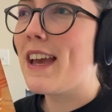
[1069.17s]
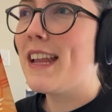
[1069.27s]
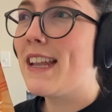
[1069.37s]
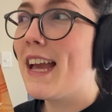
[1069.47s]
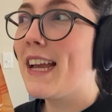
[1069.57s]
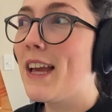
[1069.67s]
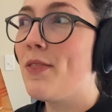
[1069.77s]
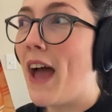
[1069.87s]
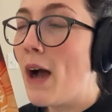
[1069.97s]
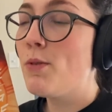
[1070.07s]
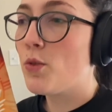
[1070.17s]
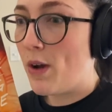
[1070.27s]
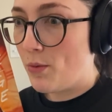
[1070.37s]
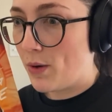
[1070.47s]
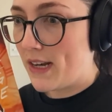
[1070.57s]
And like, that was
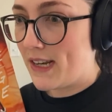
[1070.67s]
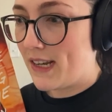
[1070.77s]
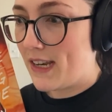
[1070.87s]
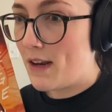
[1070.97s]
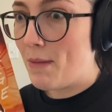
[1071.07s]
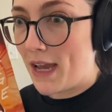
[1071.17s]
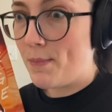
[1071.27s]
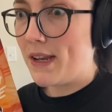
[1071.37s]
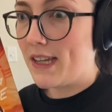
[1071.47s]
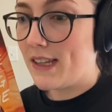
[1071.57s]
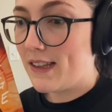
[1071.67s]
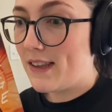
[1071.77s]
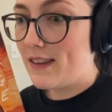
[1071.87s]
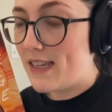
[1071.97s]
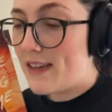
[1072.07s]
well written, in my opinion.
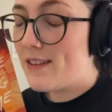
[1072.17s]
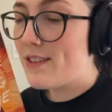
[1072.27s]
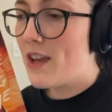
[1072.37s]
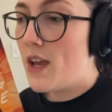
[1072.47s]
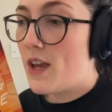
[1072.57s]
This